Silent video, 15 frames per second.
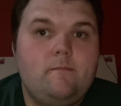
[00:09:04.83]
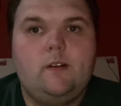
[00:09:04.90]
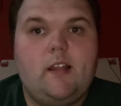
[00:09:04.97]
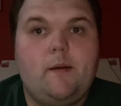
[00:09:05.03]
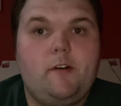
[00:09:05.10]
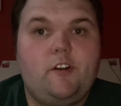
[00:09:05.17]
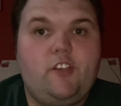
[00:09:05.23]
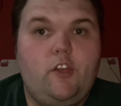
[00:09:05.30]

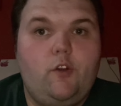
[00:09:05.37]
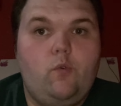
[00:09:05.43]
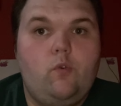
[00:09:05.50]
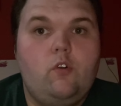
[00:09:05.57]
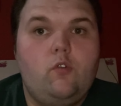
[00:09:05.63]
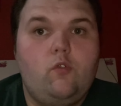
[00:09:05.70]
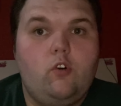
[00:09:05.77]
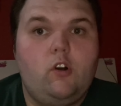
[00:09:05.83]
Number two,
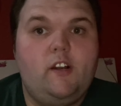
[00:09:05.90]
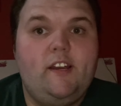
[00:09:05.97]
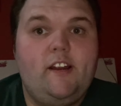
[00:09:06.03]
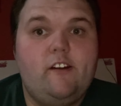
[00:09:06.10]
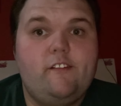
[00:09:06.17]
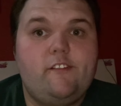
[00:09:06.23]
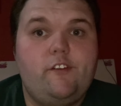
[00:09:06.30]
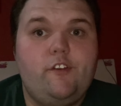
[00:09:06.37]
Horton
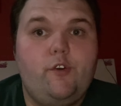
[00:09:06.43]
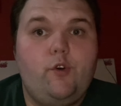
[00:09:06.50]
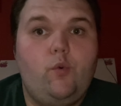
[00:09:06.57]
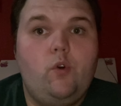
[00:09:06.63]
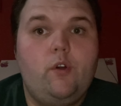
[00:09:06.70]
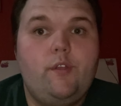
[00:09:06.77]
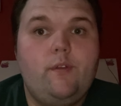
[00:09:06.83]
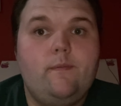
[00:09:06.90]
Hears a
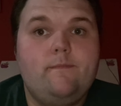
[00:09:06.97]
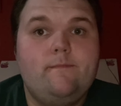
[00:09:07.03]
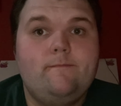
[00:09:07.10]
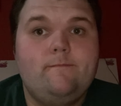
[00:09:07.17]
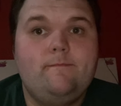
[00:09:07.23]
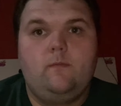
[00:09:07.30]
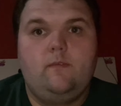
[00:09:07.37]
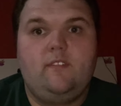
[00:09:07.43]
Who
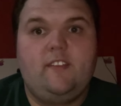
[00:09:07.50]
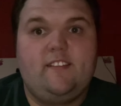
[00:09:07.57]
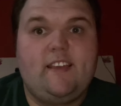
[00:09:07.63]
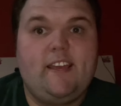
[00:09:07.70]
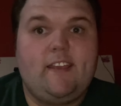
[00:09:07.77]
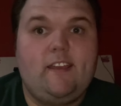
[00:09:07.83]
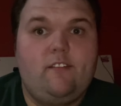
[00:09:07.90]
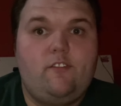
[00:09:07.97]
the
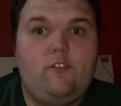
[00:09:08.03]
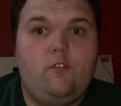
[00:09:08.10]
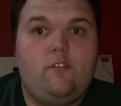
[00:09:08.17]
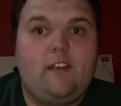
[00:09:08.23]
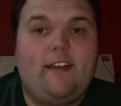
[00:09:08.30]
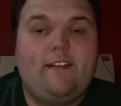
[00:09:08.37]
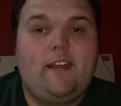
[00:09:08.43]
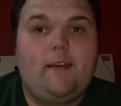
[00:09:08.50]
second Seuss
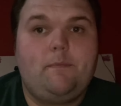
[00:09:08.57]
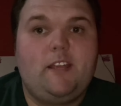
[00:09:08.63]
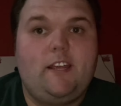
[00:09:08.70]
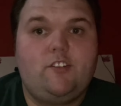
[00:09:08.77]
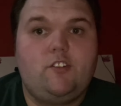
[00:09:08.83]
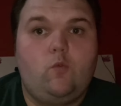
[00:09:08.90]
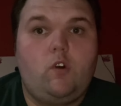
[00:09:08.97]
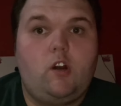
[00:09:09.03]

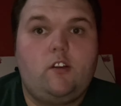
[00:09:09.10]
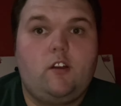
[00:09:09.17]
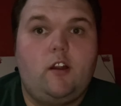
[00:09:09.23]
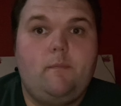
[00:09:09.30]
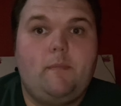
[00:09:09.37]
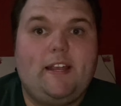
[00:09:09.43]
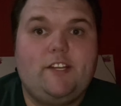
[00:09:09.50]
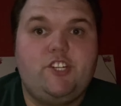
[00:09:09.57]
adaptation worked
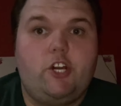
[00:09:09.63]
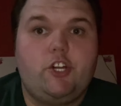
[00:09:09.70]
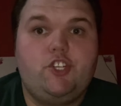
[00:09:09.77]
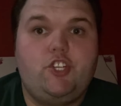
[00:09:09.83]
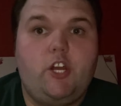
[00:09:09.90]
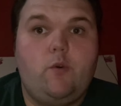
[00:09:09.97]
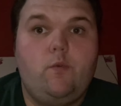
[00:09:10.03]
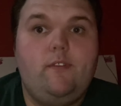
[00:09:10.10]
on by Chuck
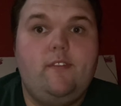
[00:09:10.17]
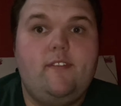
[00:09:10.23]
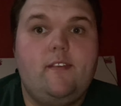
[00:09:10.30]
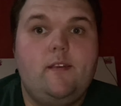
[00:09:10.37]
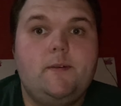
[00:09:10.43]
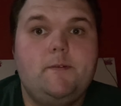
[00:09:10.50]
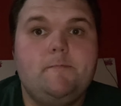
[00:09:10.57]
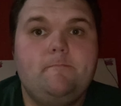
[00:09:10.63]
Jones.
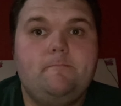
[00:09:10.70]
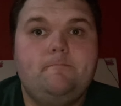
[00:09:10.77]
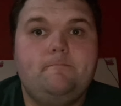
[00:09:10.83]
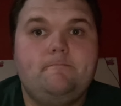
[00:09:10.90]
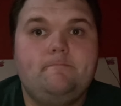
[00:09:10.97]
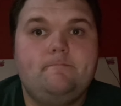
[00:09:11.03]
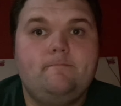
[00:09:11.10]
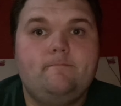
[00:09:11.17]

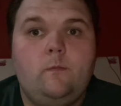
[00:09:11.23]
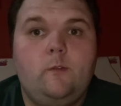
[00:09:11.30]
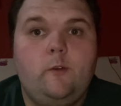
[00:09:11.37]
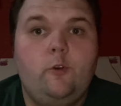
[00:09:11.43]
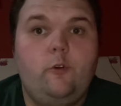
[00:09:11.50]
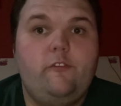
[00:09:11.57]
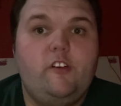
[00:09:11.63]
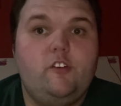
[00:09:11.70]
The
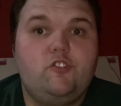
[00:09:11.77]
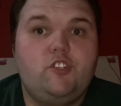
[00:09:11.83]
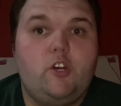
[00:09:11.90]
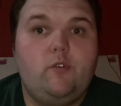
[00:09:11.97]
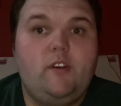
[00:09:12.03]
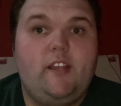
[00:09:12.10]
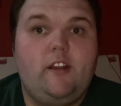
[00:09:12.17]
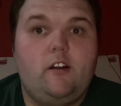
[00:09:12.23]
Whoville
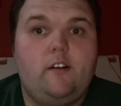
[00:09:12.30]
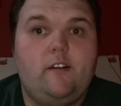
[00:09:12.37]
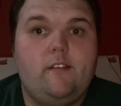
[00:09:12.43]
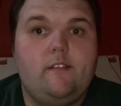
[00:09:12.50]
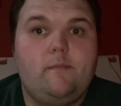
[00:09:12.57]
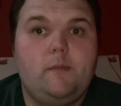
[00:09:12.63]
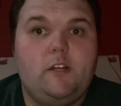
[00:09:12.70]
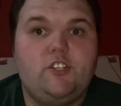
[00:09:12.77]
shown here
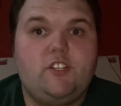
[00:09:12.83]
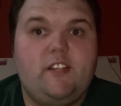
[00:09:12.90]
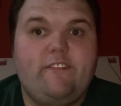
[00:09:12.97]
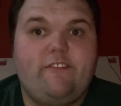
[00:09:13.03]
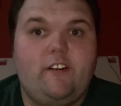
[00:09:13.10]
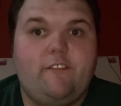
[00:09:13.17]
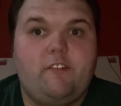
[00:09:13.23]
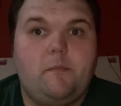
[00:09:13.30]
is much
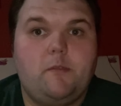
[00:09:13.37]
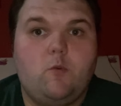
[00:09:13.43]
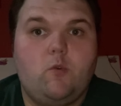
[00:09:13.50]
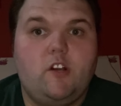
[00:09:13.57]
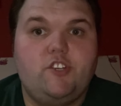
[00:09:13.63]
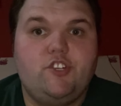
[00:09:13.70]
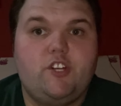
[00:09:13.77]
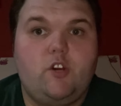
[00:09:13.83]
different from the
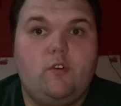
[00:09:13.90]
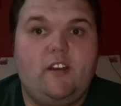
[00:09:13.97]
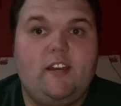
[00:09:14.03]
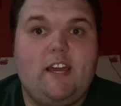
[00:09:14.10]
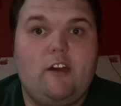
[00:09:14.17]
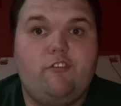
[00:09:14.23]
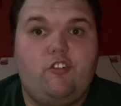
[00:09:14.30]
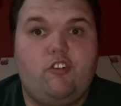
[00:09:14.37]
one shown in
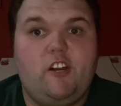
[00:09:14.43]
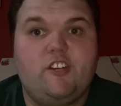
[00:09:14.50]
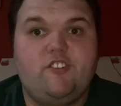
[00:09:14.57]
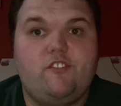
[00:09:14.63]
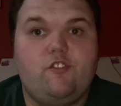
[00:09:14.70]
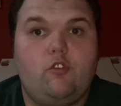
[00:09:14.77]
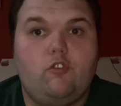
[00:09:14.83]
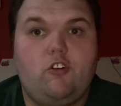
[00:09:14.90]
How the Grinch
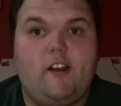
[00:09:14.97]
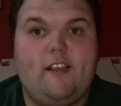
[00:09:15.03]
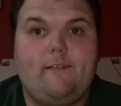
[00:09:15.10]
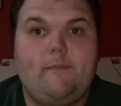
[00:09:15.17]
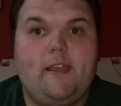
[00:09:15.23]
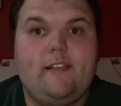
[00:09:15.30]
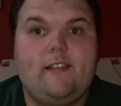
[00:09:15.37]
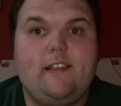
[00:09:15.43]
Stole
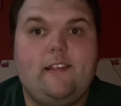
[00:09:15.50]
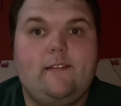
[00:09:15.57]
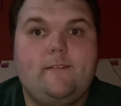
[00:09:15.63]
Christmas,